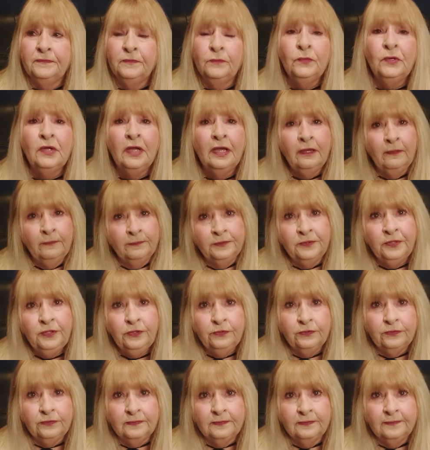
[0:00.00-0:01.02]
will help
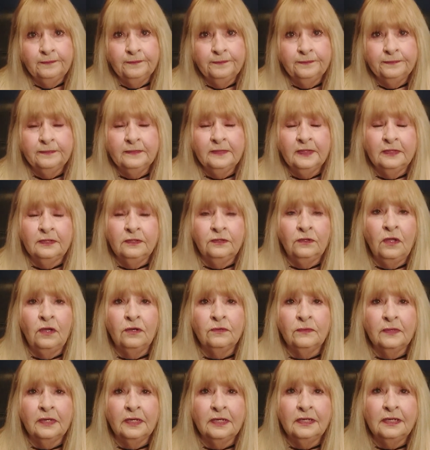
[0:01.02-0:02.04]
you in the
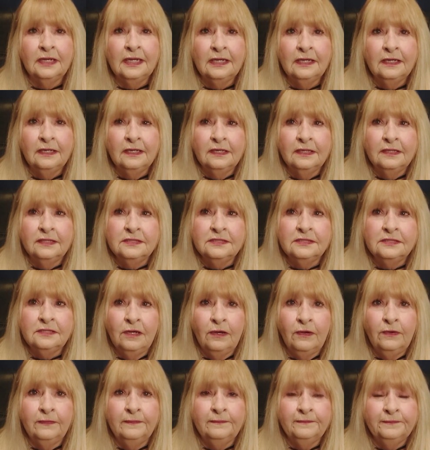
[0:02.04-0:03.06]
long run.
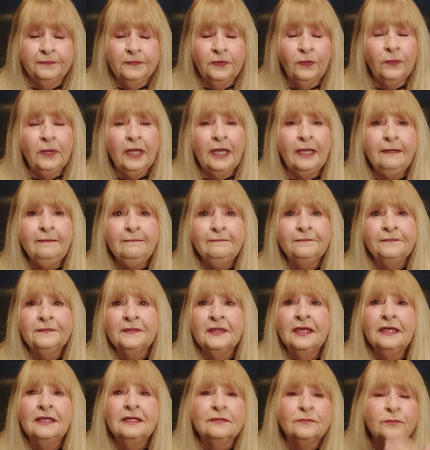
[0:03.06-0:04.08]
So, okay.
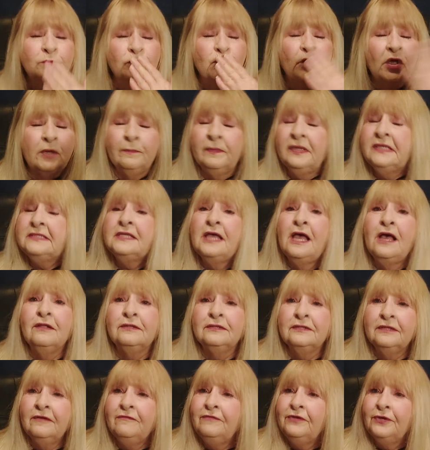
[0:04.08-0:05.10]
Peace
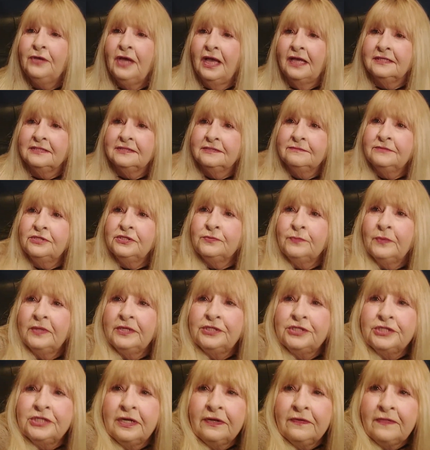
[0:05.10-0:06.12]
out. Love you guys. Just wanted
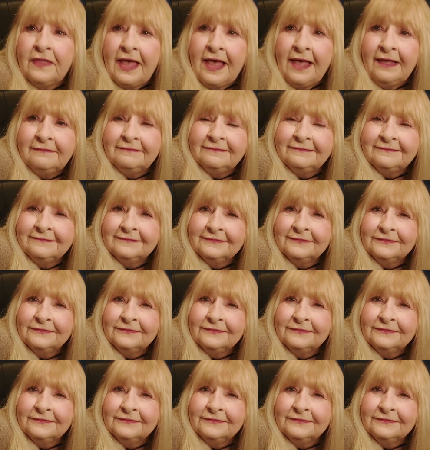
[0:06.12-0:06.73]
to share that.